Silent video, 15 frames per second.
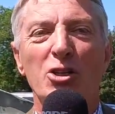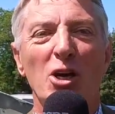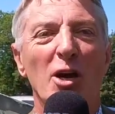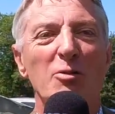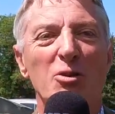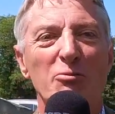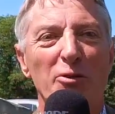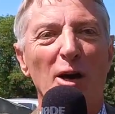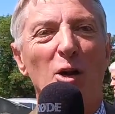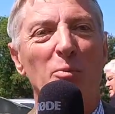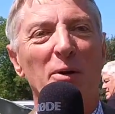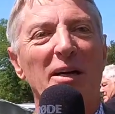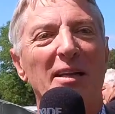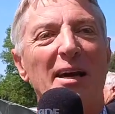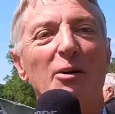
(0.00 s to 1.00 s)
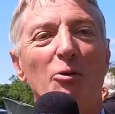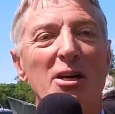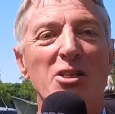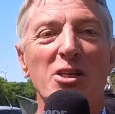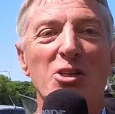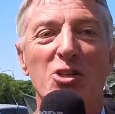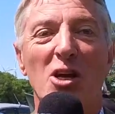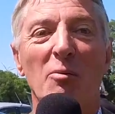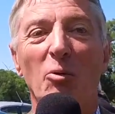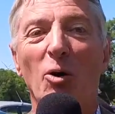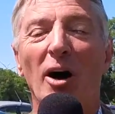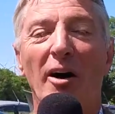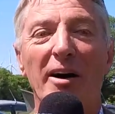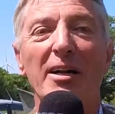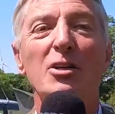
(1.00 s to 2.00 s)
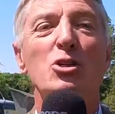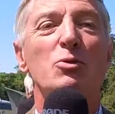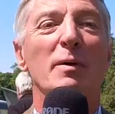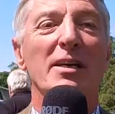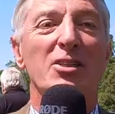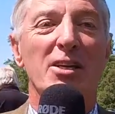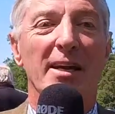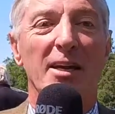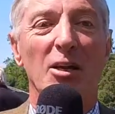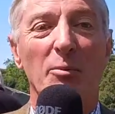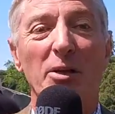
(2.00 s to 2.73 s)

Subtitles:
time developing their racing Turbo R, and it is spectacular.